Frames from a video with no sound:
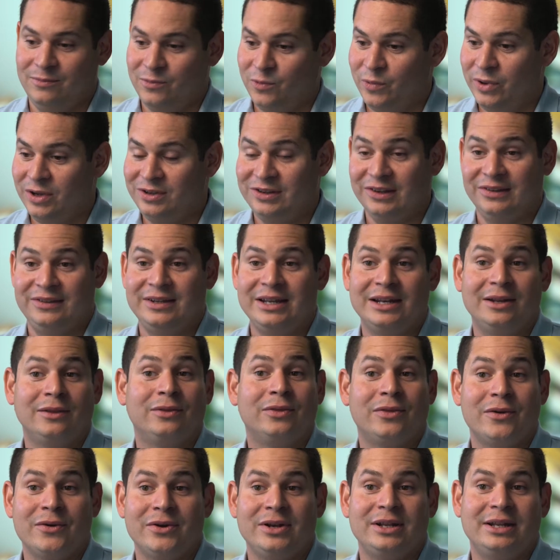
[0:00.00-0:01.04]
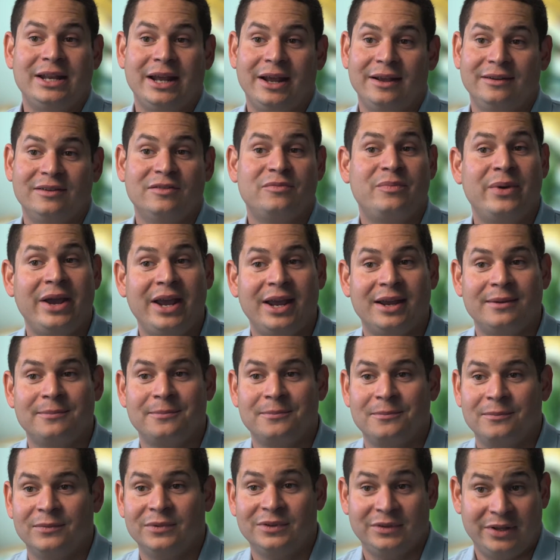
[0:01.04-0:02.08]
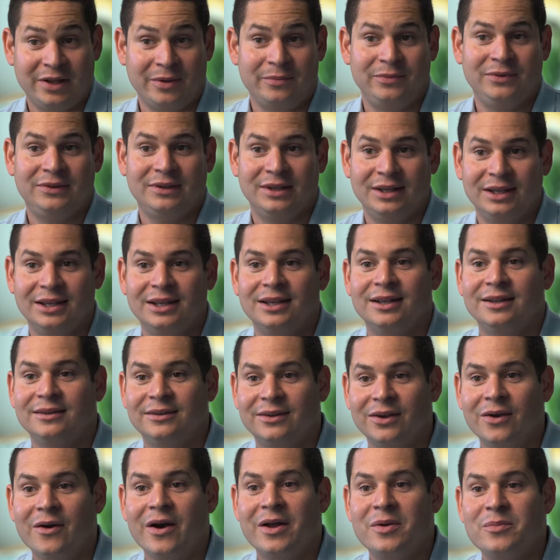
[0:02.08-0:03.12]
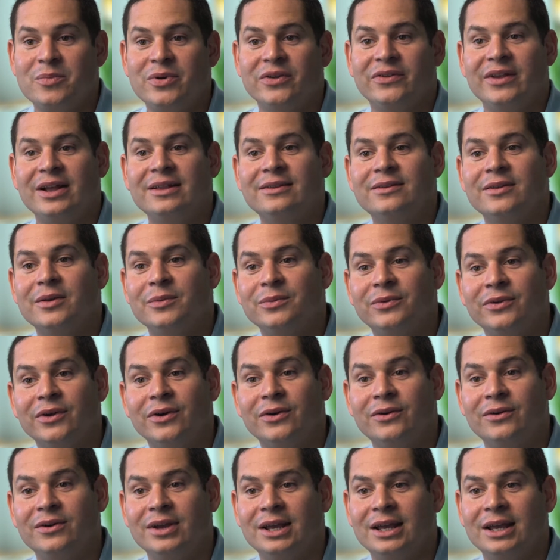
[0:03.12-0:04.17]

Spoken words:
we just needed 30 days of pay stubs to go ahead and present to him. So